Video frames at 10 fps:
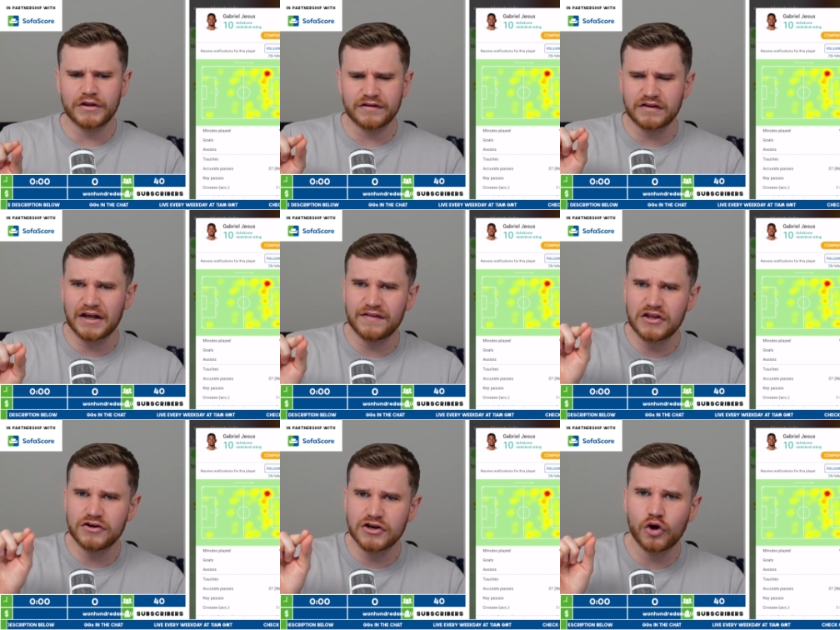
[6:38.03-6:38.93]
a signing that
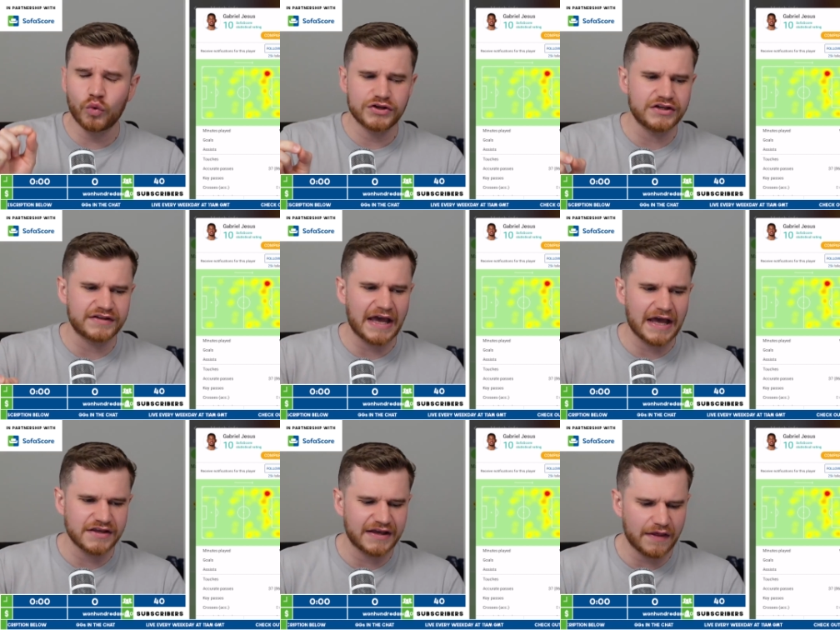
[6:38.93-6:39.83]
you'd know what you'd
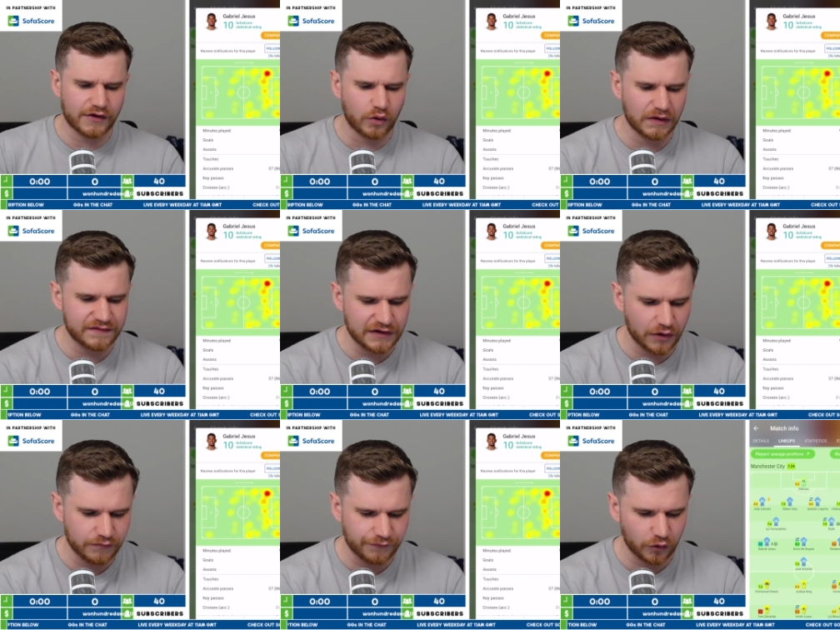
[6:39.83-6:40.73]
get. You get the quality
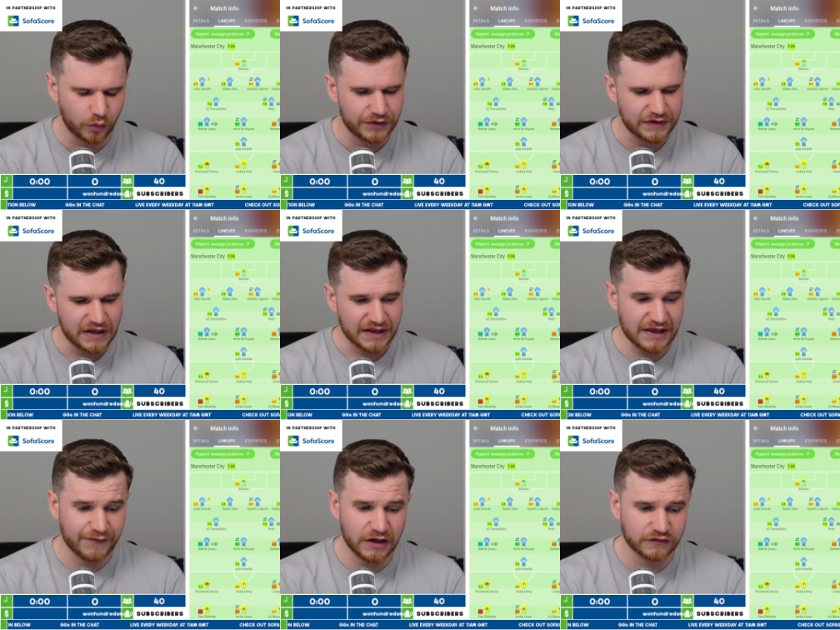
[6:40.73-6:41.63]
going forward.
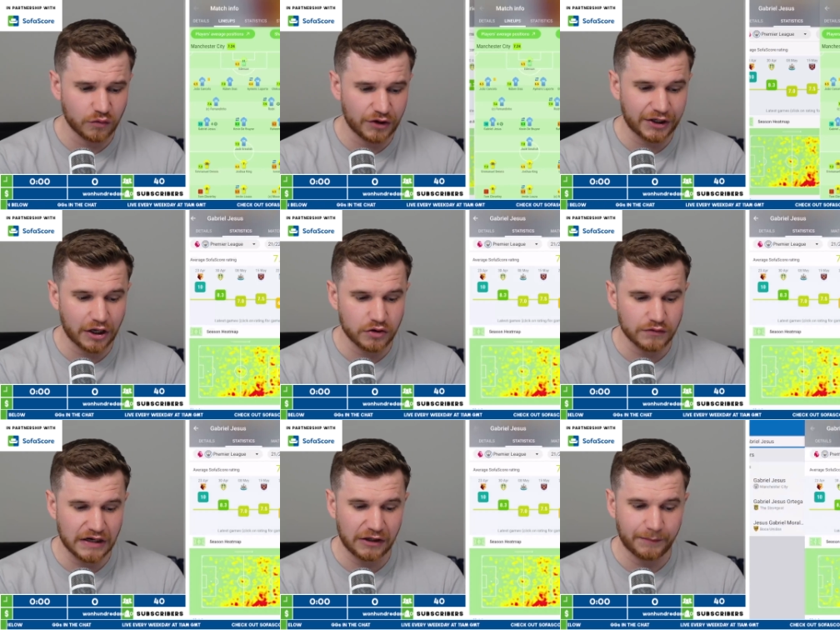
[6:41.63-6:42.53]
If Arsenal want to go
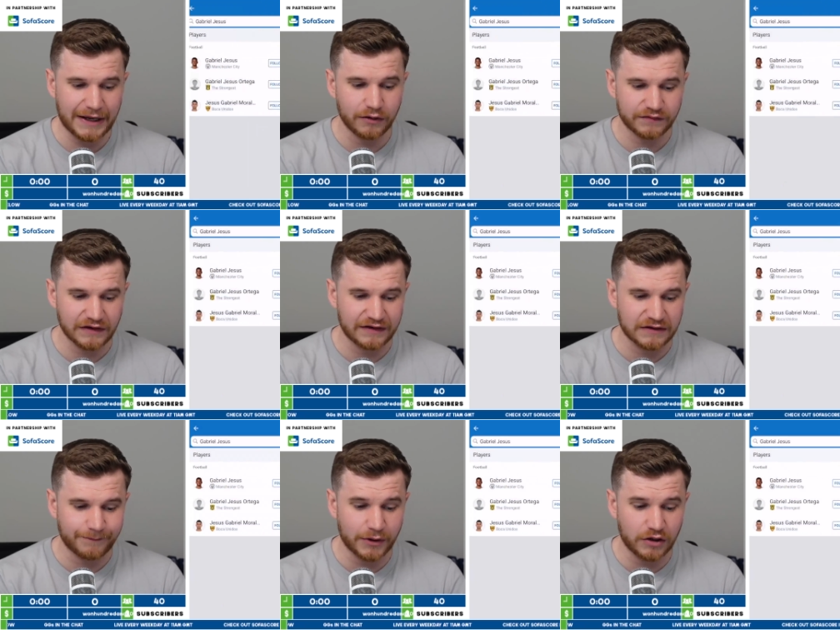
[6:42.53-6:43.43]
a little bit outside
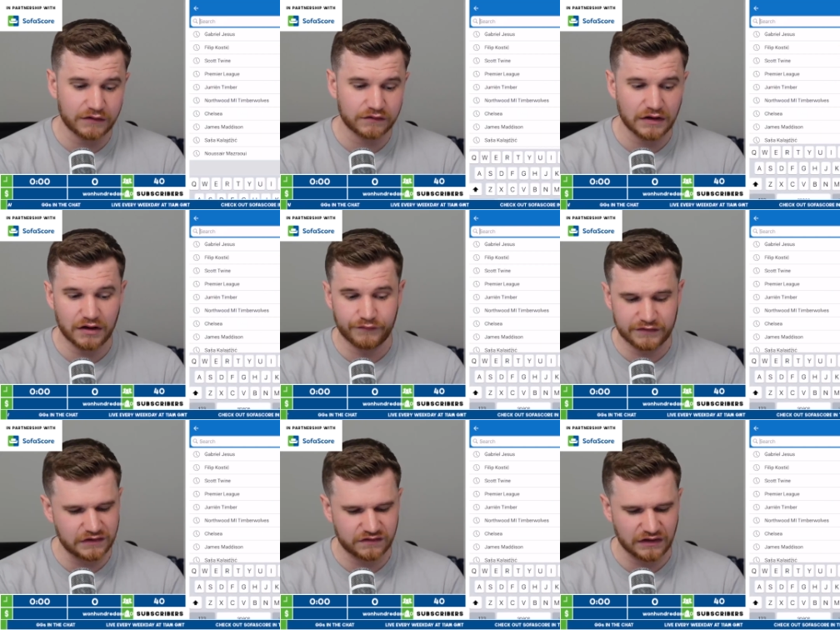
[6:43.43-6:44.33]
the box,
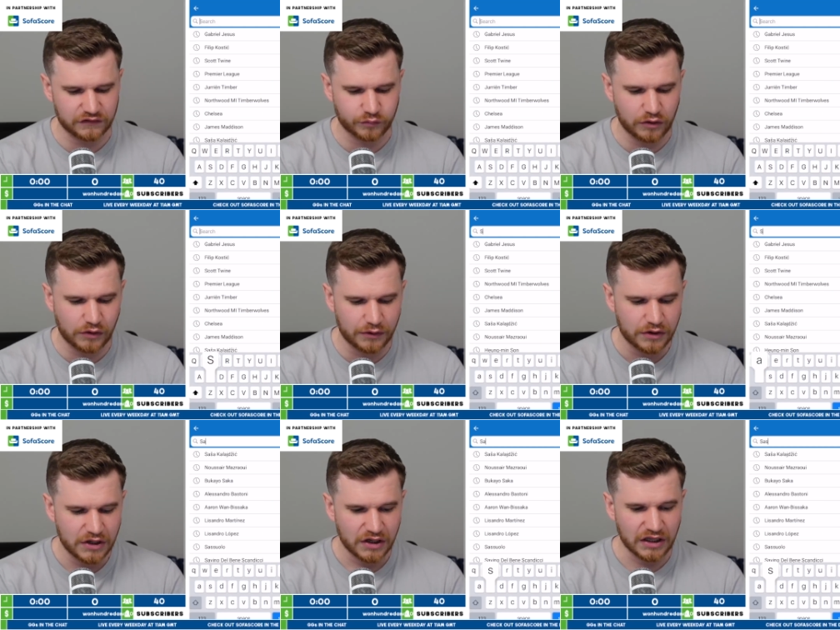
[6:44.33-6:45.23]
obviously
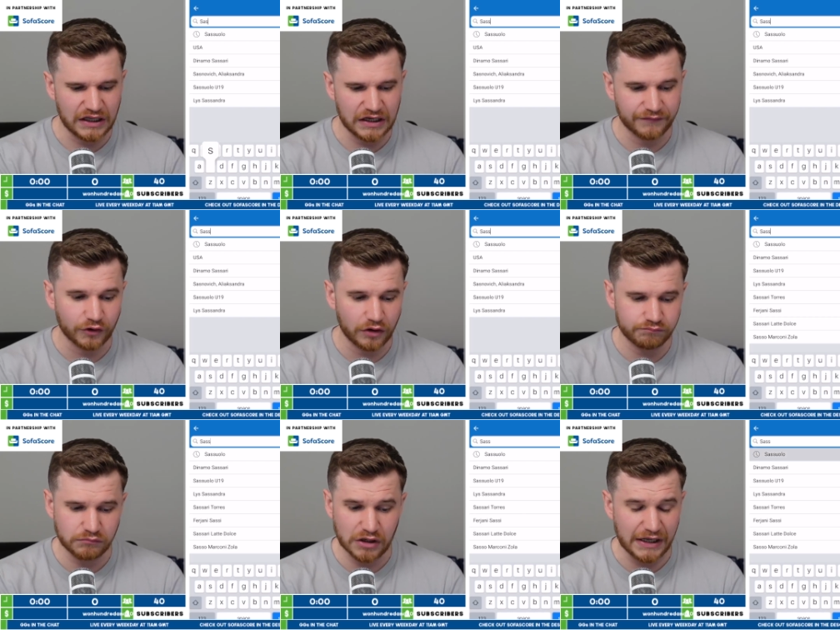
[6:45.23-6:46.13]
Sassuolo have got
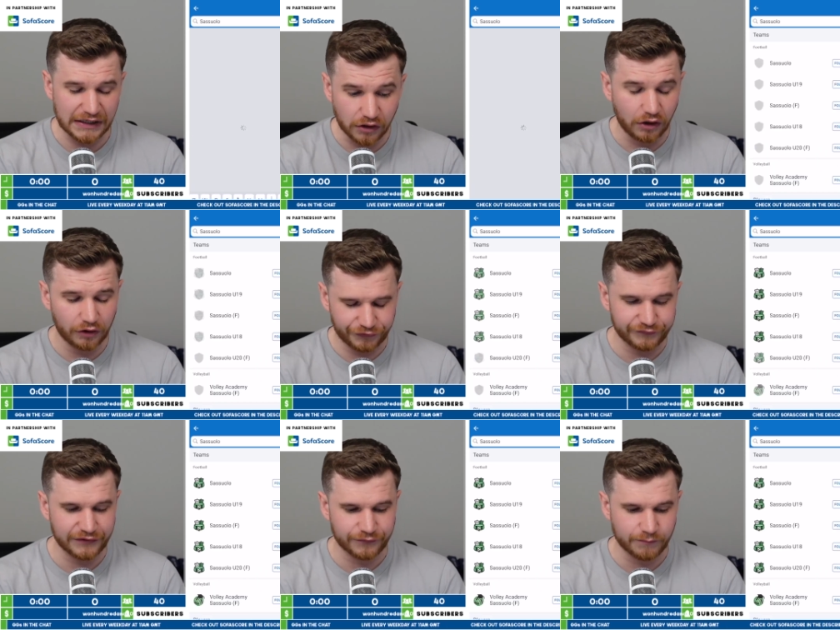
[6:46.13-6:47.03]
a lot
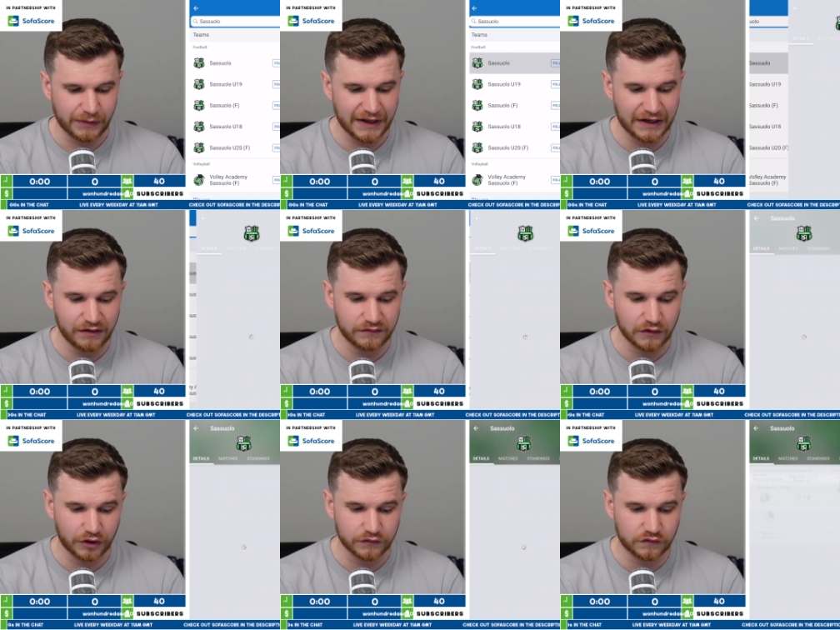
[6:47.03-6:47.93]
of different players
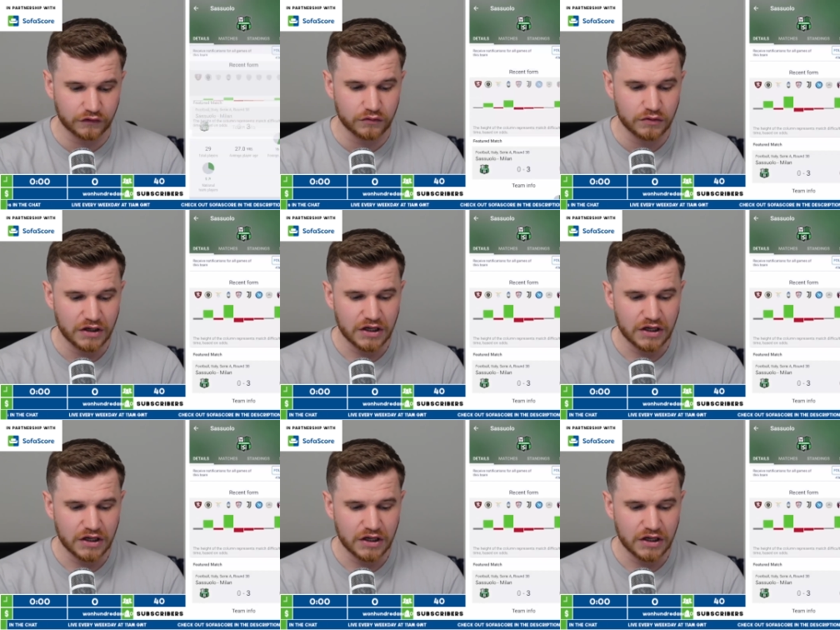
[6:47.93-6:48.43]
that could suit